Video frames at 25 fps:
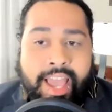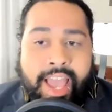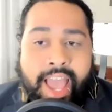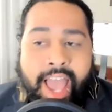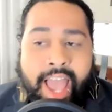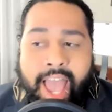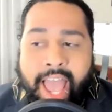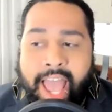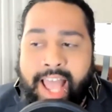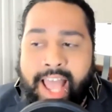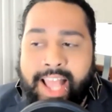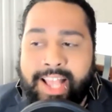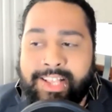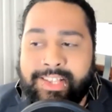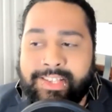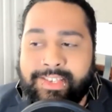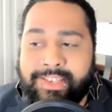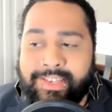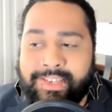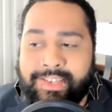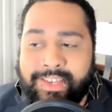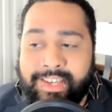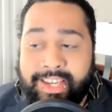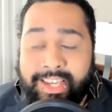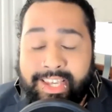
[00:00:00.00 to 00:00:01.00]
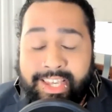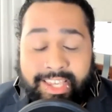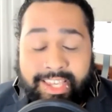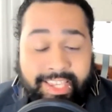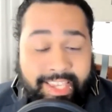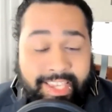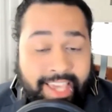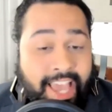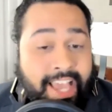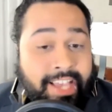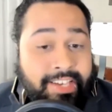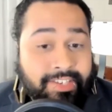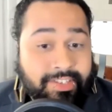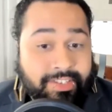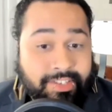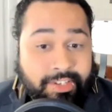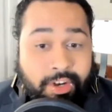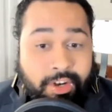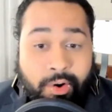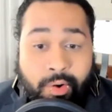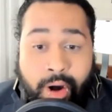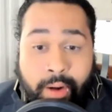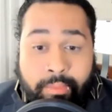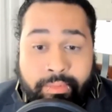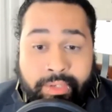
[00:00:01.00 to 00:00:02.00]
And yes, the
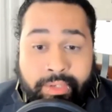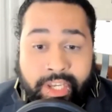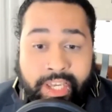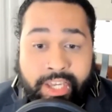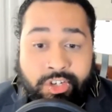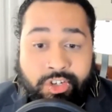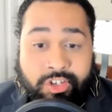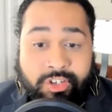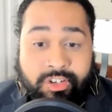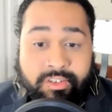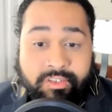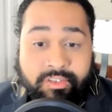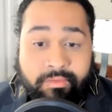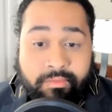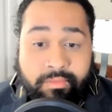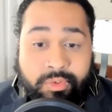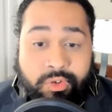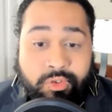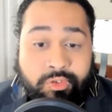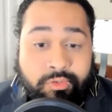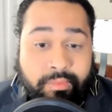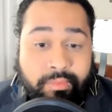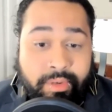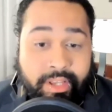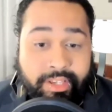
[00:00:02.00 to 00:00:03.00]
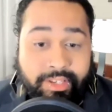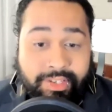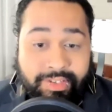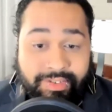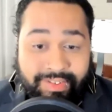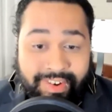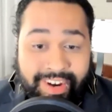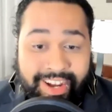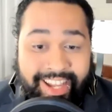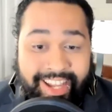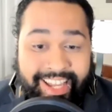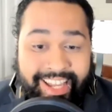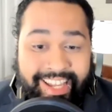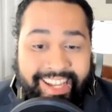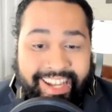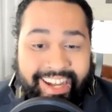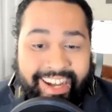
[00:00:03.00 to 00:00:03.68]
co-optation of movements, right?